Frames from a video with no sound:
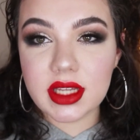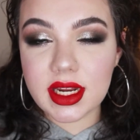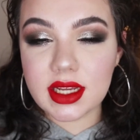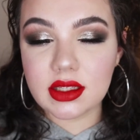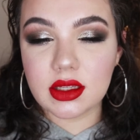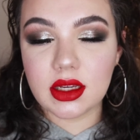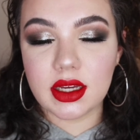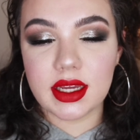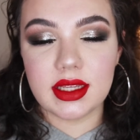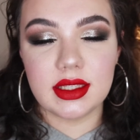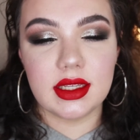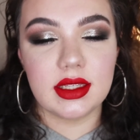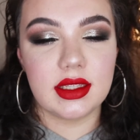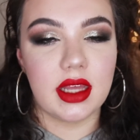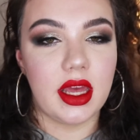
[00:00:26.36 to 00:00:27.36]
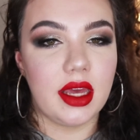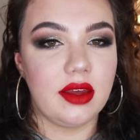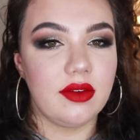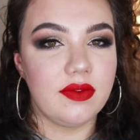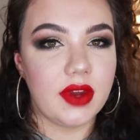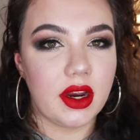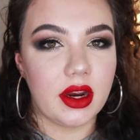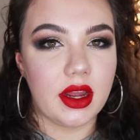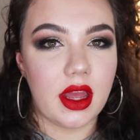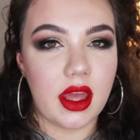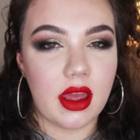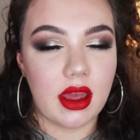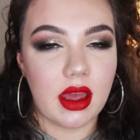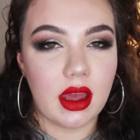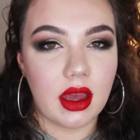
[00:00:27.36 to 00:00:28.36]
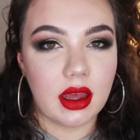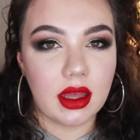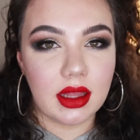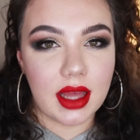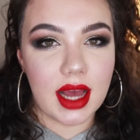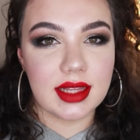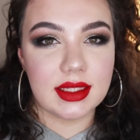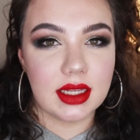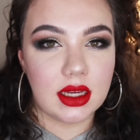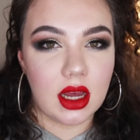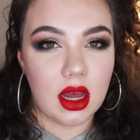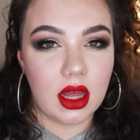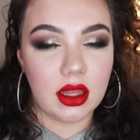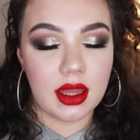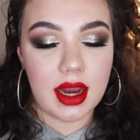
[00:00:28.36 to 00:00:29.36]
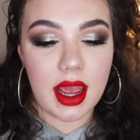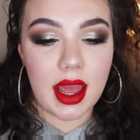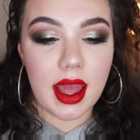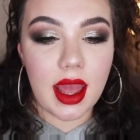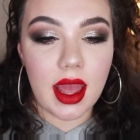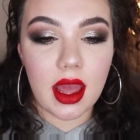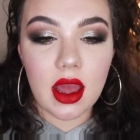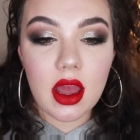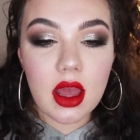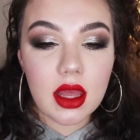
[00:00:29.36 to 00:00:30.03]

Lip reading: Today's look is this like very classic holiday